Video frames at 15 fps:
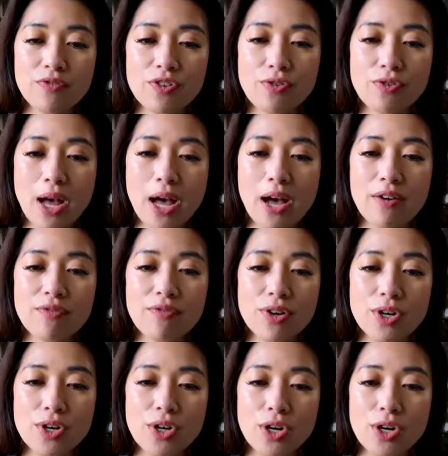if you have
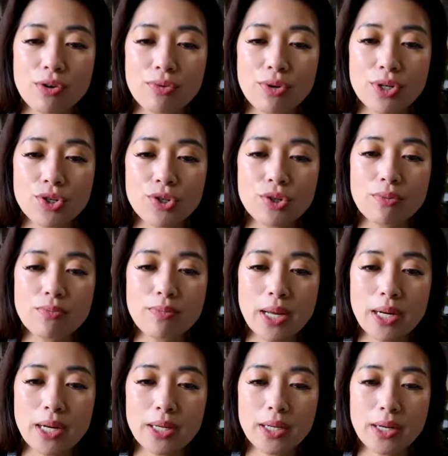original
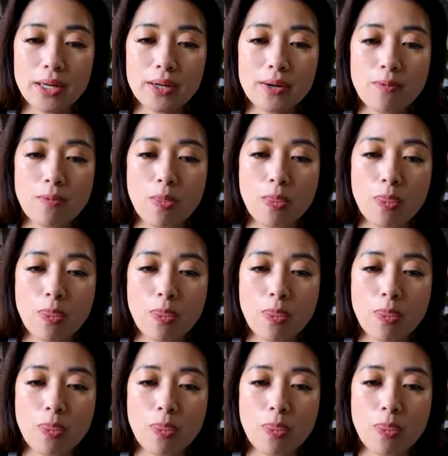Medicare.